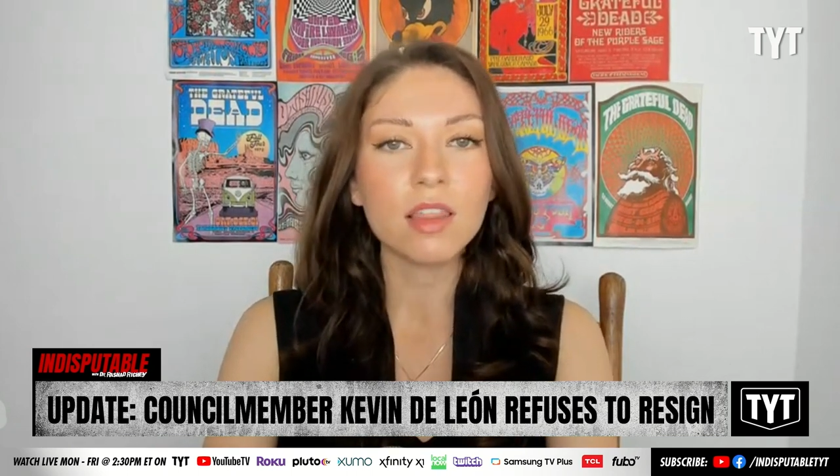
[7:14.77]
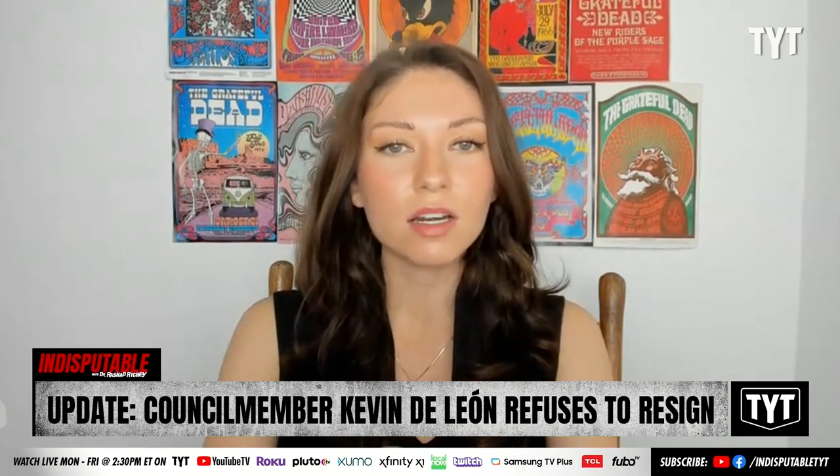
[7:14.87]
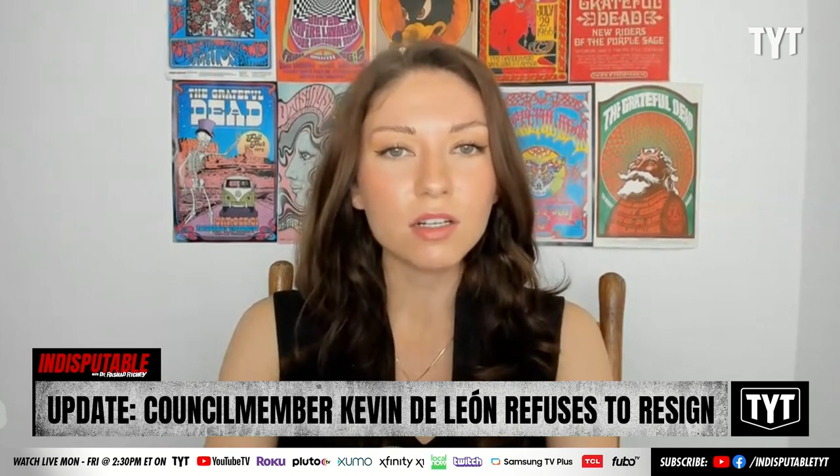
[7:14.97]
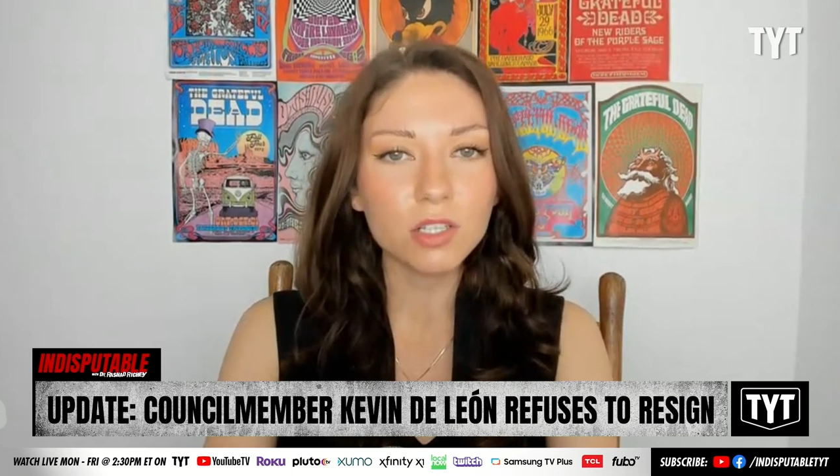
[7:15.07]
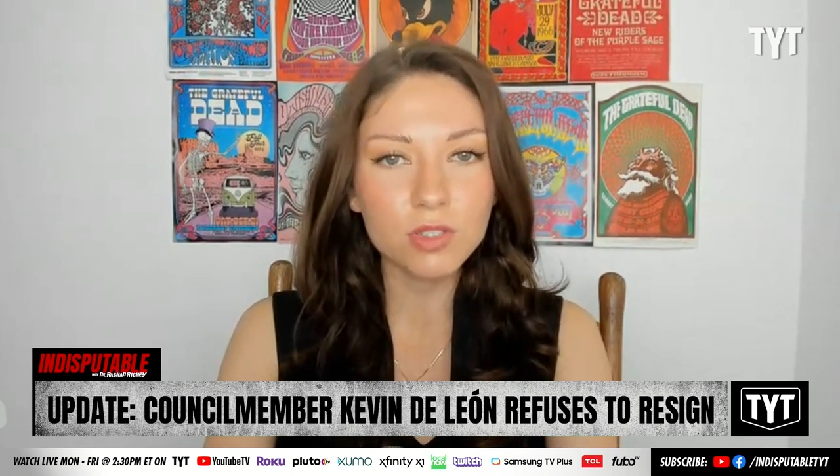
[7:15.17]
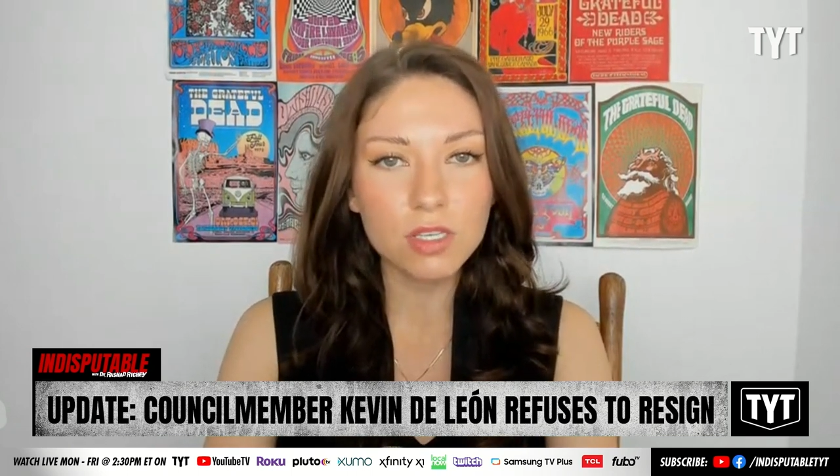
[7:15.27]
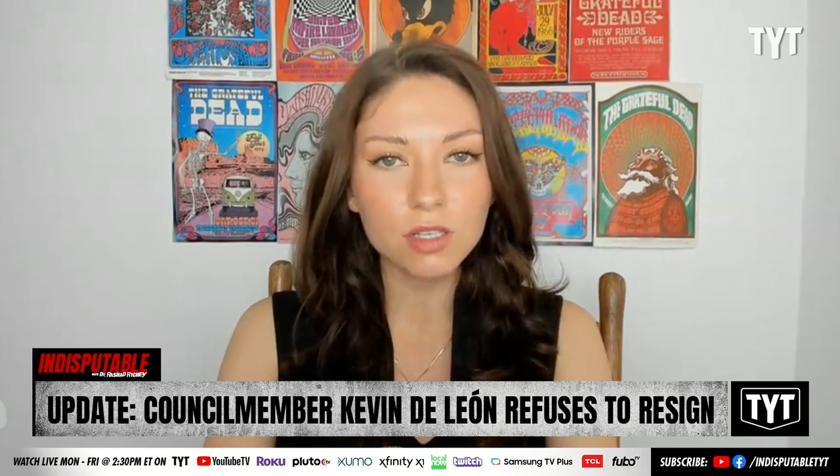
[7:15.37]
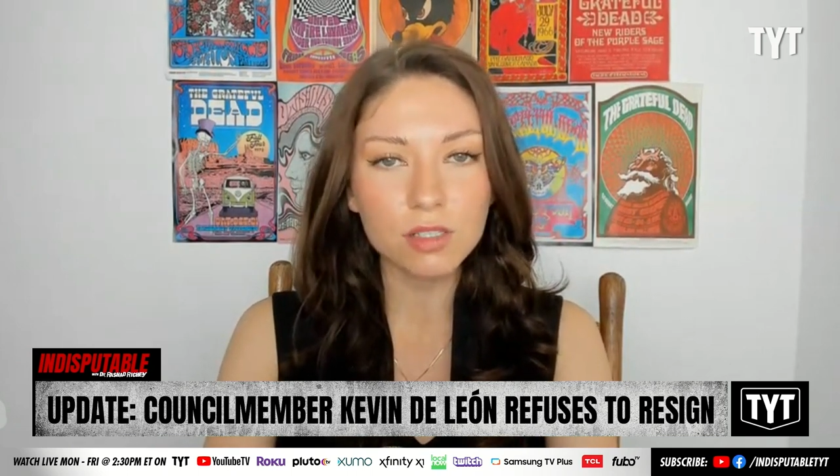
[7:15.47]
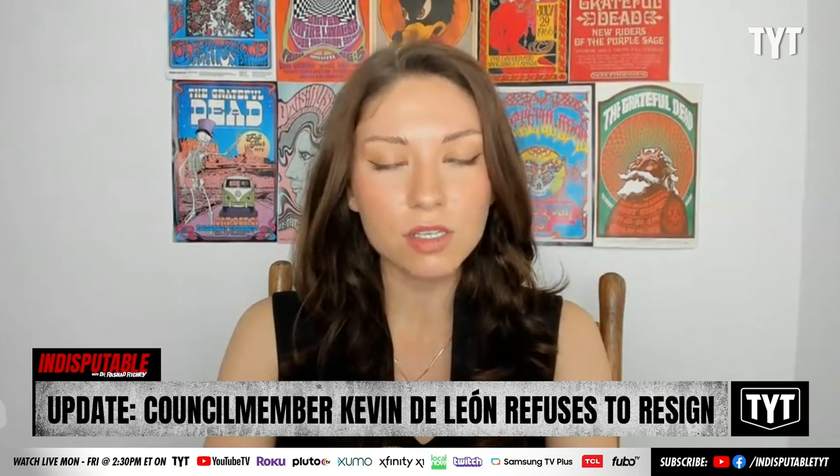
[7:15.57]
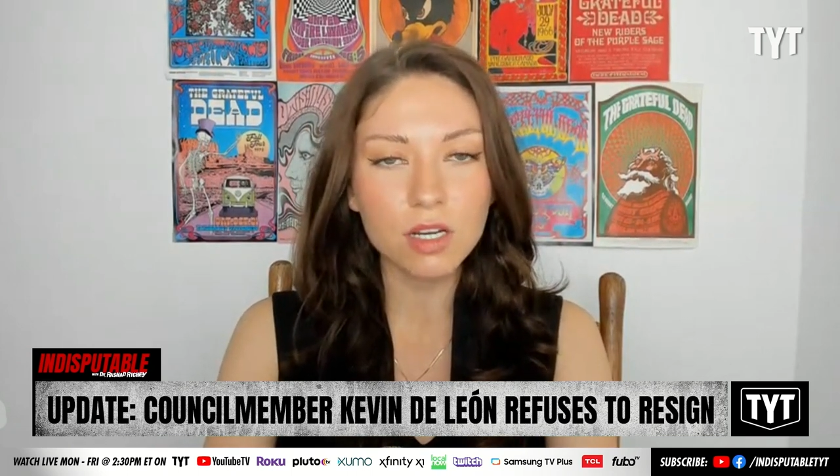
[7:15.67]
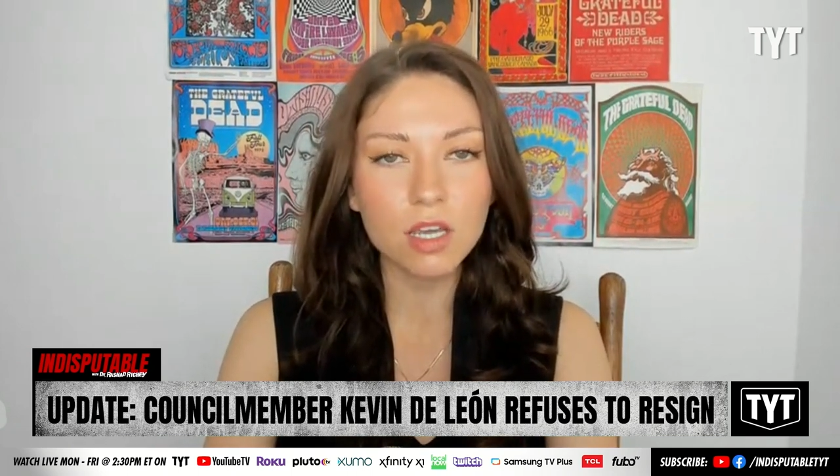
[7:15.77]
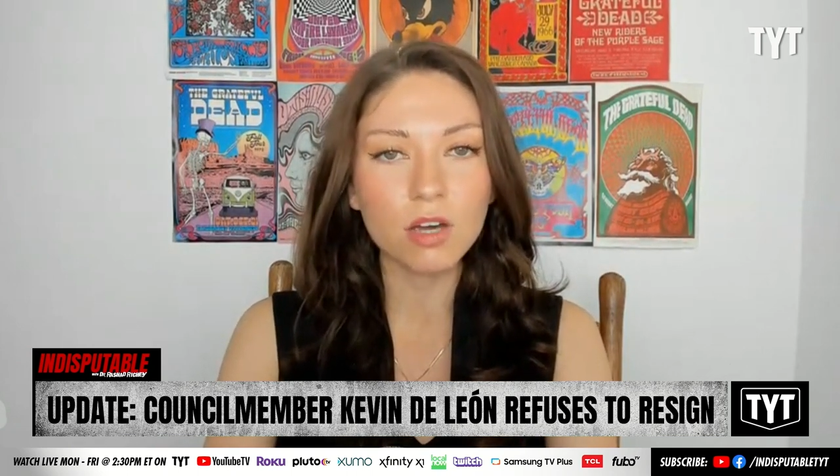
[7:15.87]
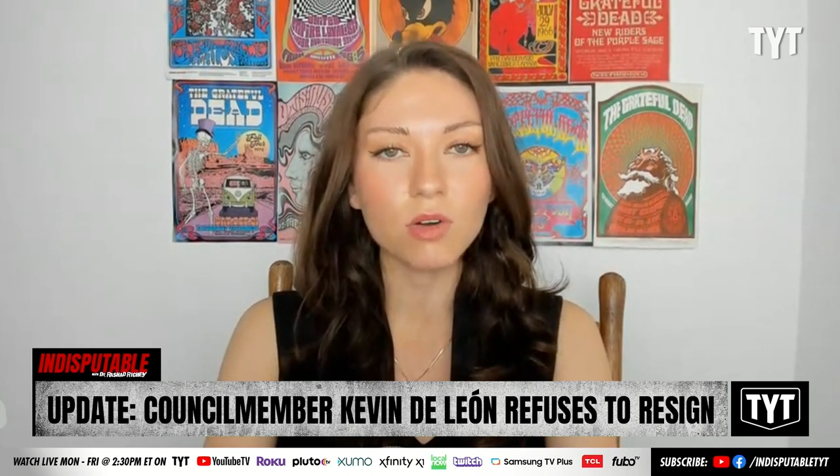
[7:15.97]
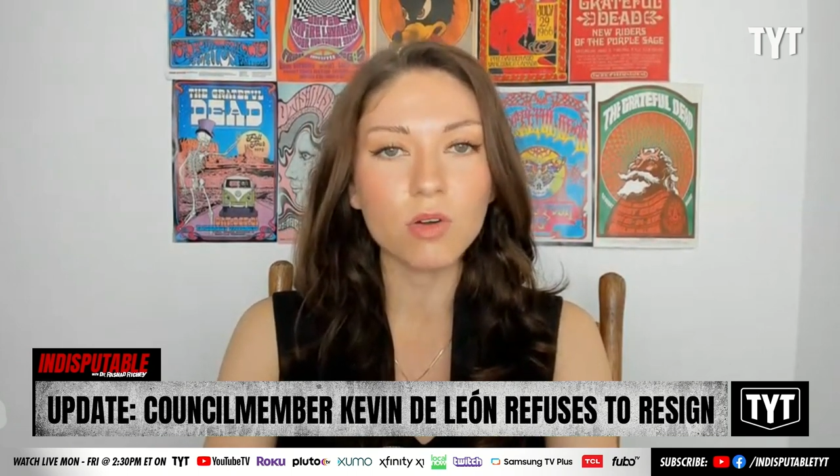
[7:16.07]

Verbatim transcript: That includes Gil Cedillo,